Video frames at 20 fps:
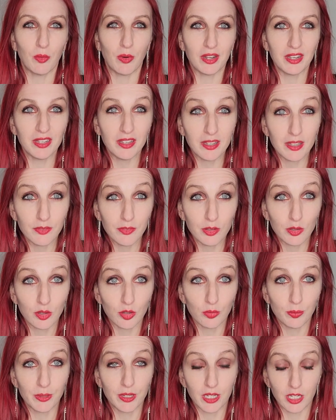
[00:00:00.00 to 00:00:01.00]
wanted to give you a
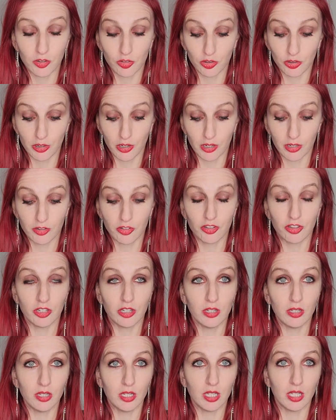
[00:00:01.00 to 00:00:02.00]
little bit
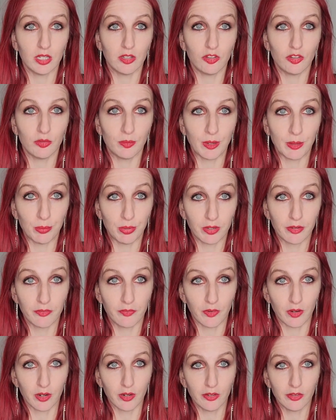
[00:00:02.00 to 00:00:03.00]
introduction to my book
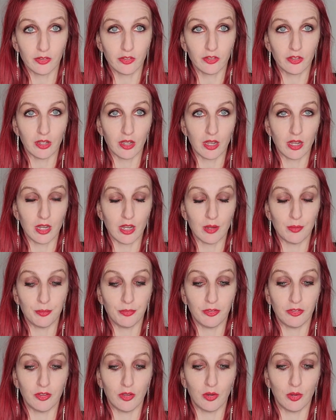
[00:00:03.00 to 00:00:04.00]
first,
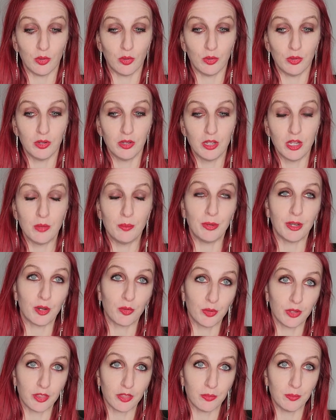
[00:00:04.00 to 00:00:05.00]
so bear
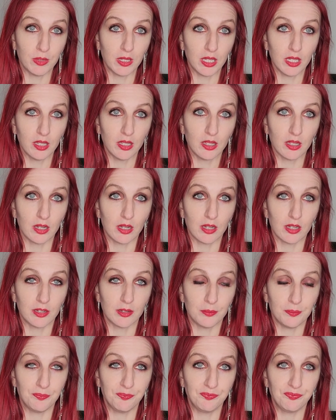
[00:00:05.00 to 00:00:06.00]
with me.
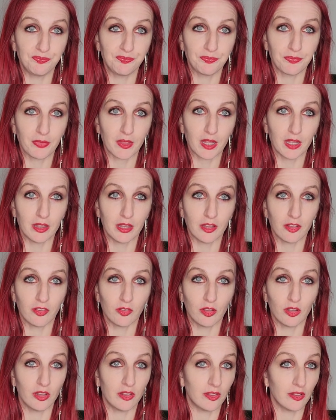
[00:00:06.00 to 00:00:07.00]

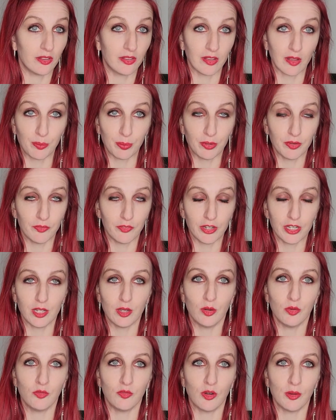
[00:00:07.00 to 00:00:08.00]
This is a separate
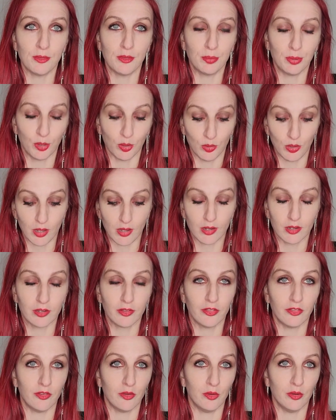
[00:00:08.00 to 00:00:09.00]
video from the
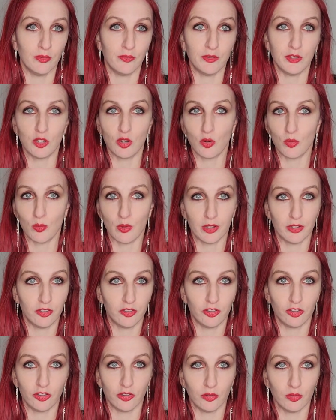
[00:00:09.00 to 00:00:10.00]
prologue, so if you don't want
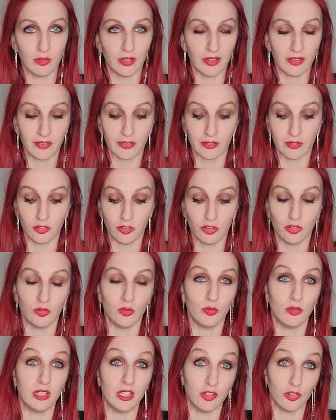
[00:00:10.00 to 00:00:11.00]
to listen
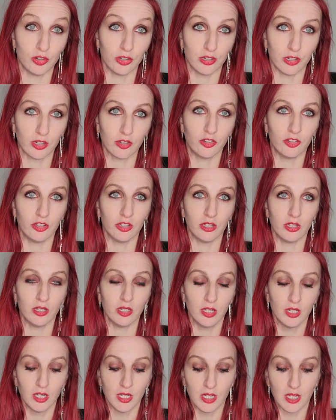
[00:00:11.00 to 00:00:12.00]
to the introduction,